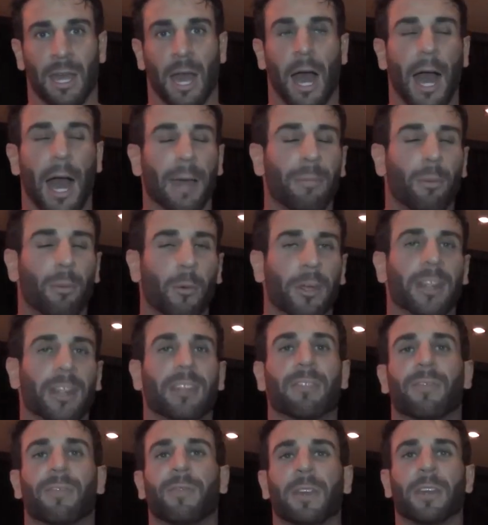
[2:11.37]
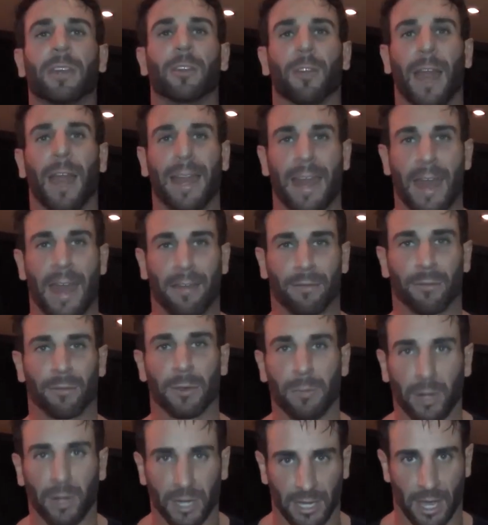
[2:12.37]
I pointed the finger at
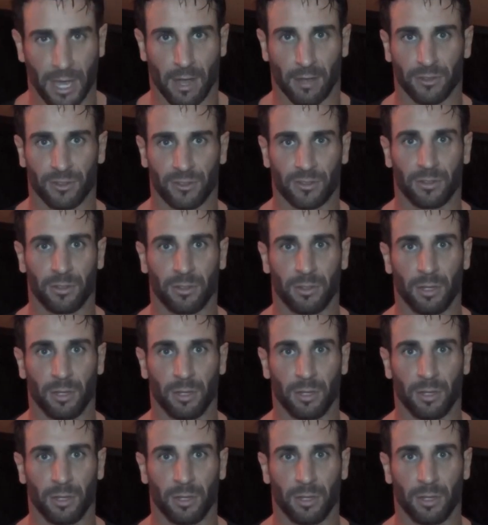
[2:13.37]
everybody else.